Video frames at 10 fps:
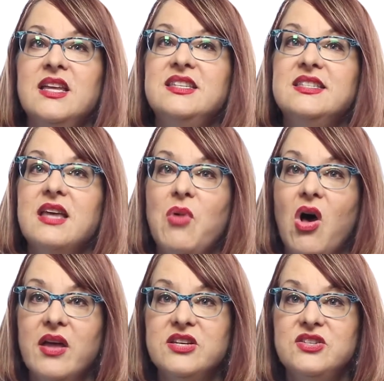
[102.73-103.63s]
some
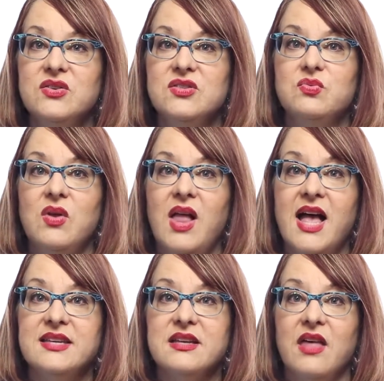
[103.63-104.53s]
auditors will
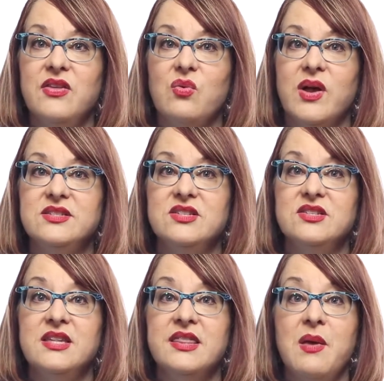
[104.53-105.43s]
ask other
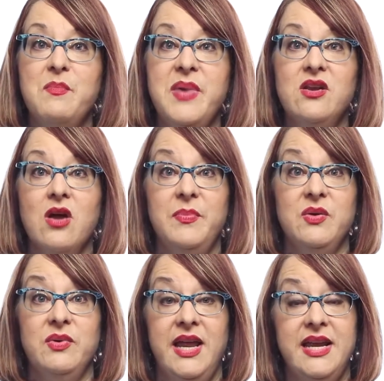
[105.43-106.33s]
questions that may not
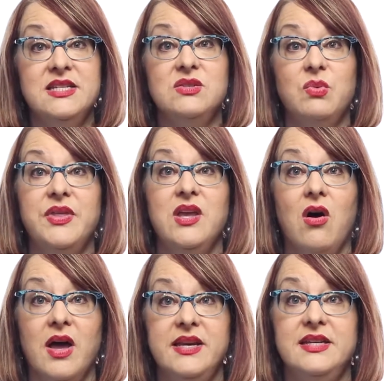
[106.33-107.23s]
be related to what the
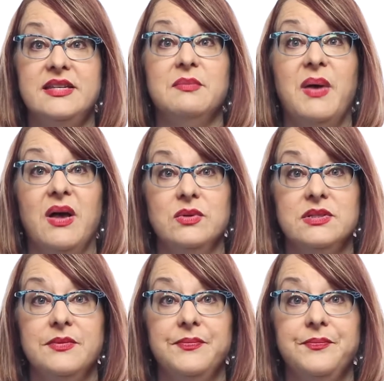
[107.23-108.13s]
audit is
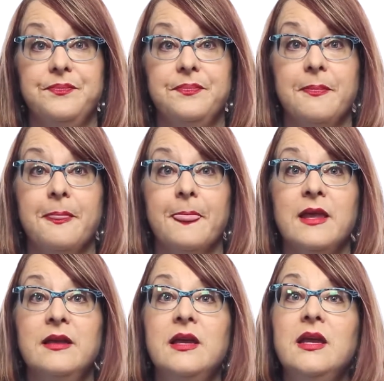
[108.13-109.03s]
about.
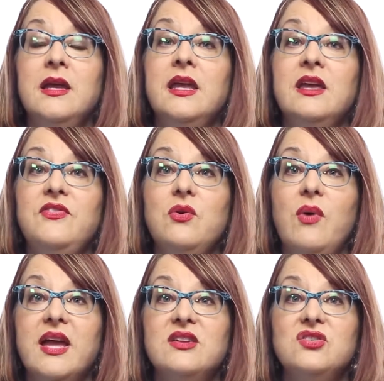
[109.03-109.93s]
If
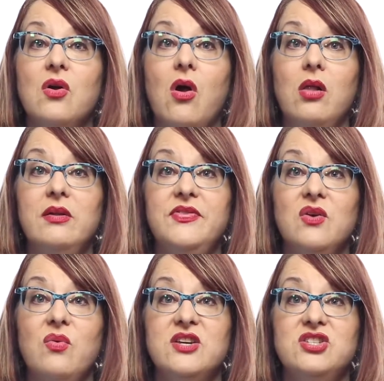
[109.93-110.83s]
you answer all of
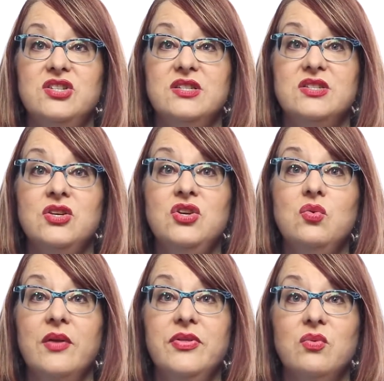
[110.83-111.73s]
their questions,
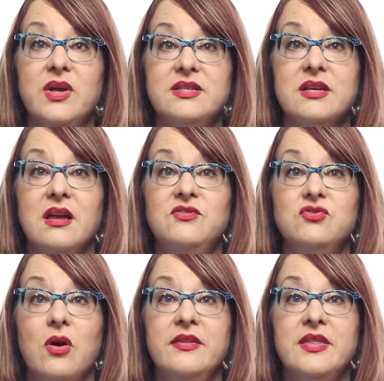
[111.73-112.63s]
you run the risk
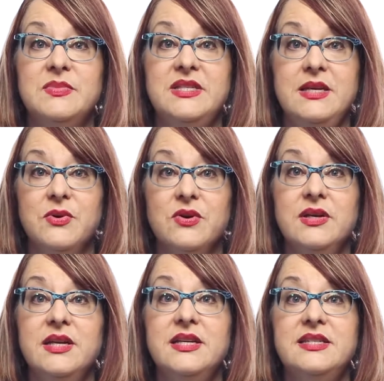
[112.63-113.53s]
of drawing them
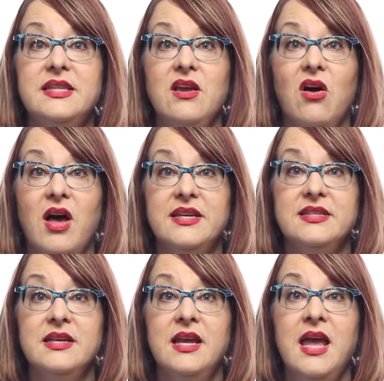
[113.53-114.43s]
deeper into the
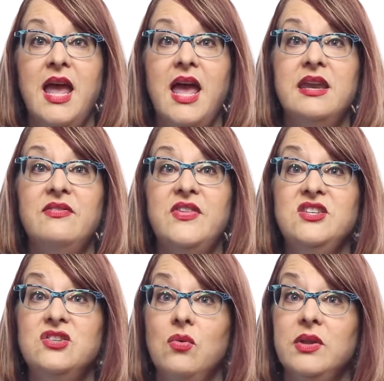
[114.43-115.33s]
audit, and if
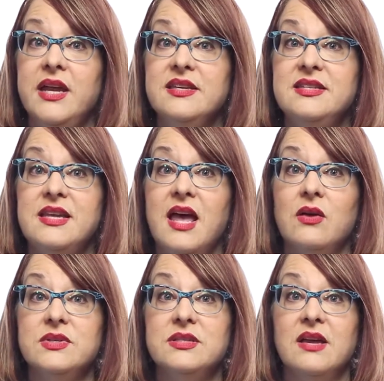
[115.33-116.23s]
they don't like the
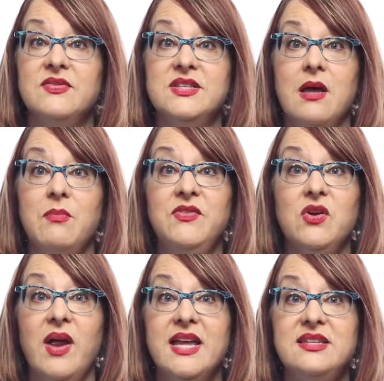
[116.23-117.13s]
sounds of some
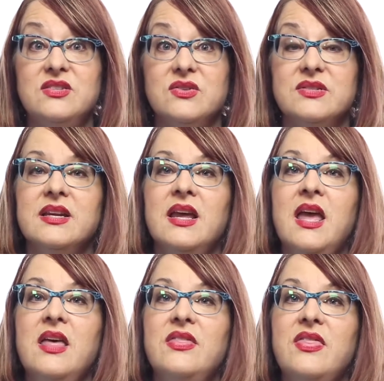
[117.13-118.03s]
of your answers,
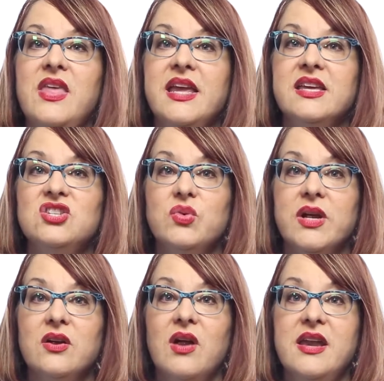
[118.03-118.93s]
then they can
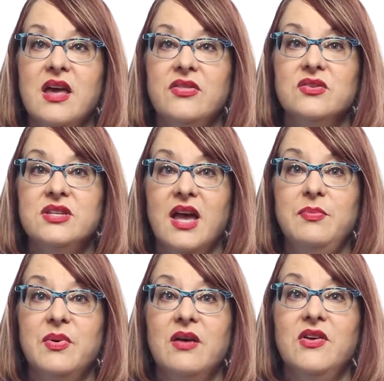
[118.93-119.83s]
trigger another
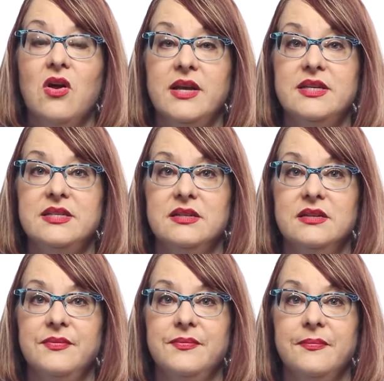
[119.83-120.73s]
type of an audit.
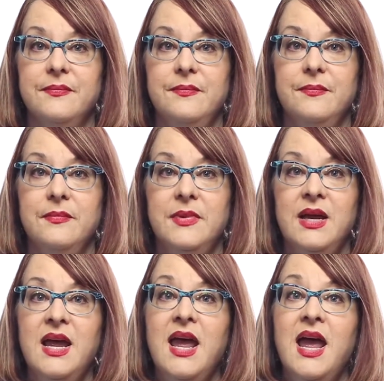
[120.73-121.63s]

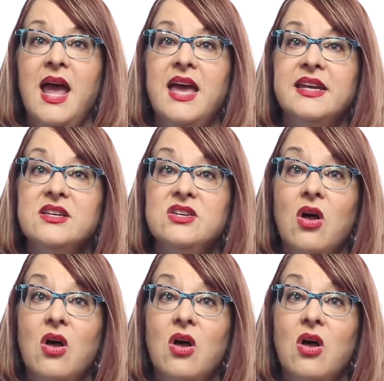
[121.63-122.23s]
An